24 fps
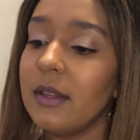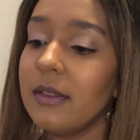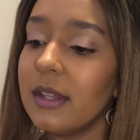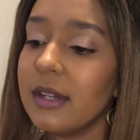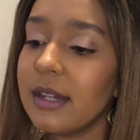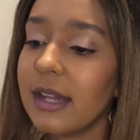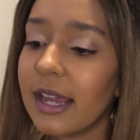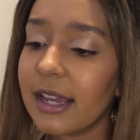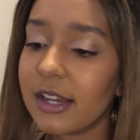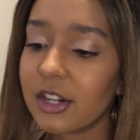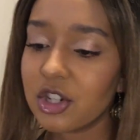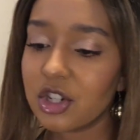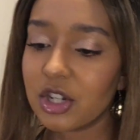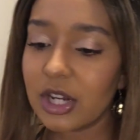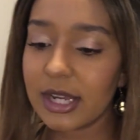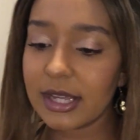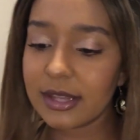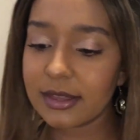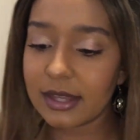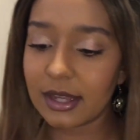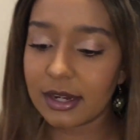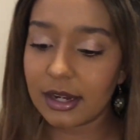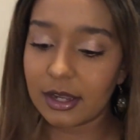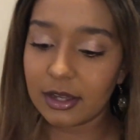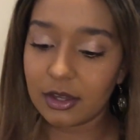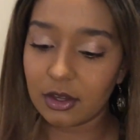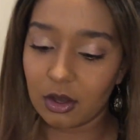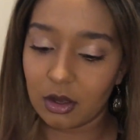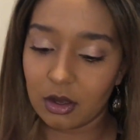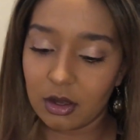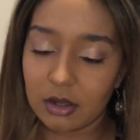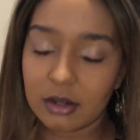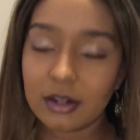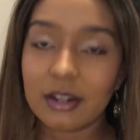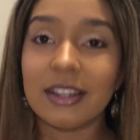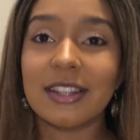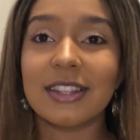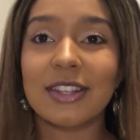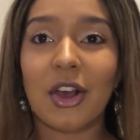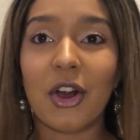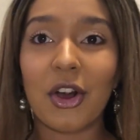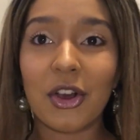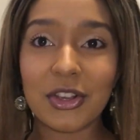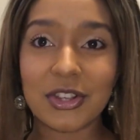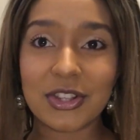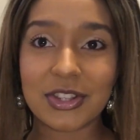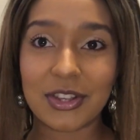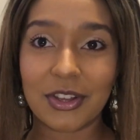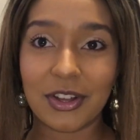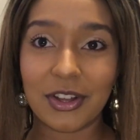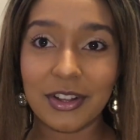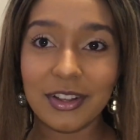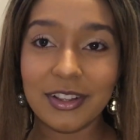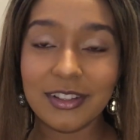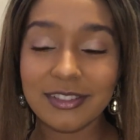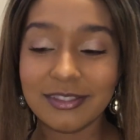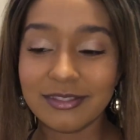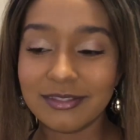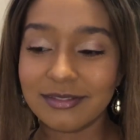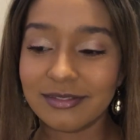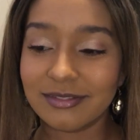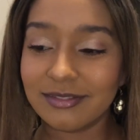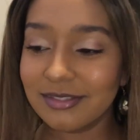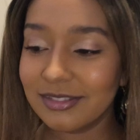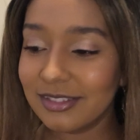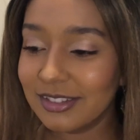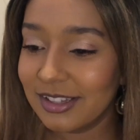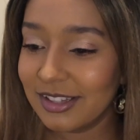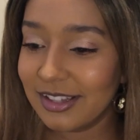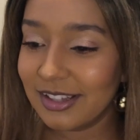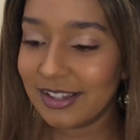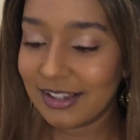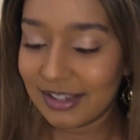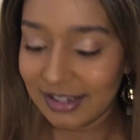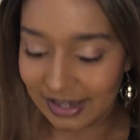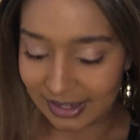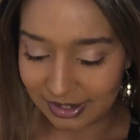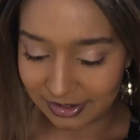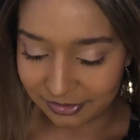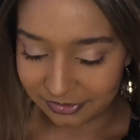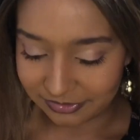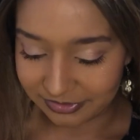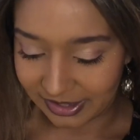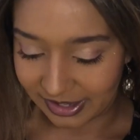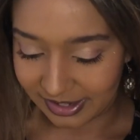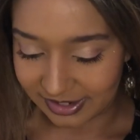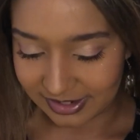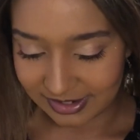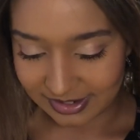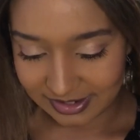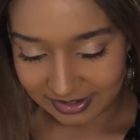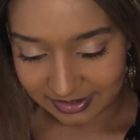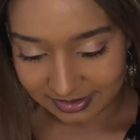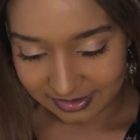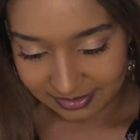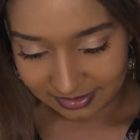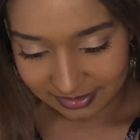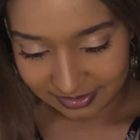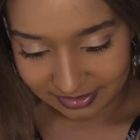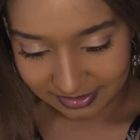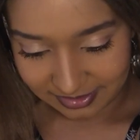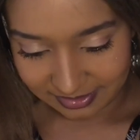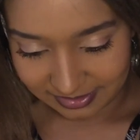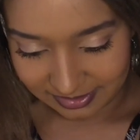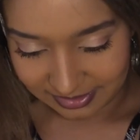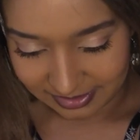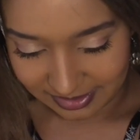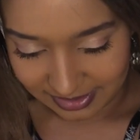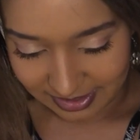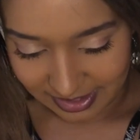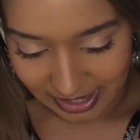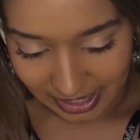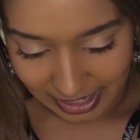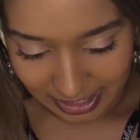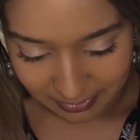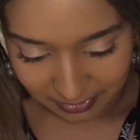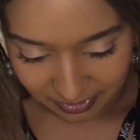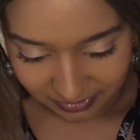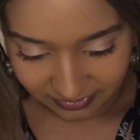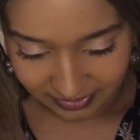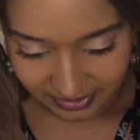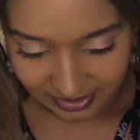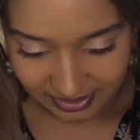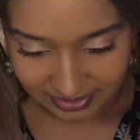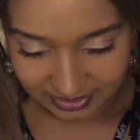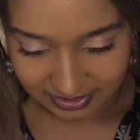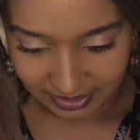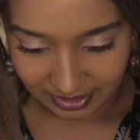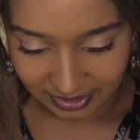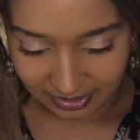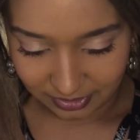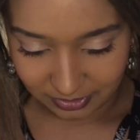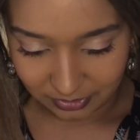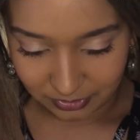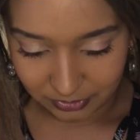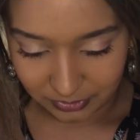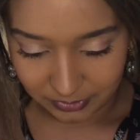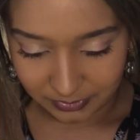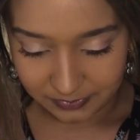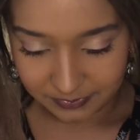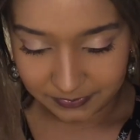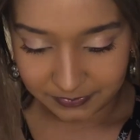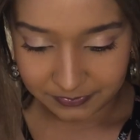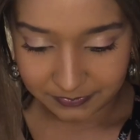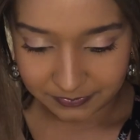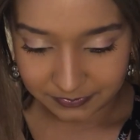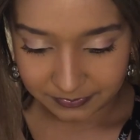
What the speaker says: The next shade that I got is Hustle. I love that name of it. It's kind of cool.